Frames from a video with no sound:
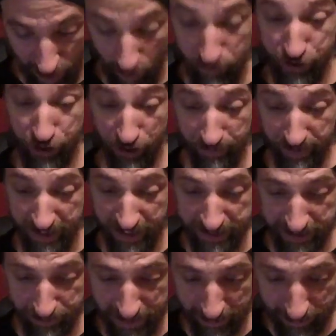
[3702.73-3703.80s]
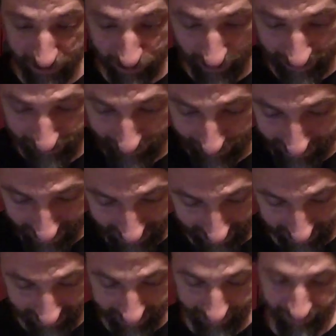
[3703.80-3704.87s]
Oh, Germany, September
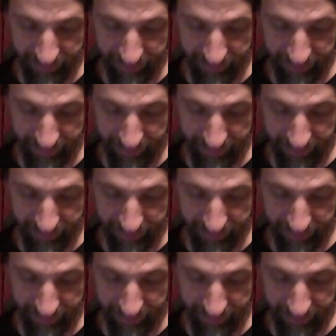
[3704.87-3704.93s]
2015.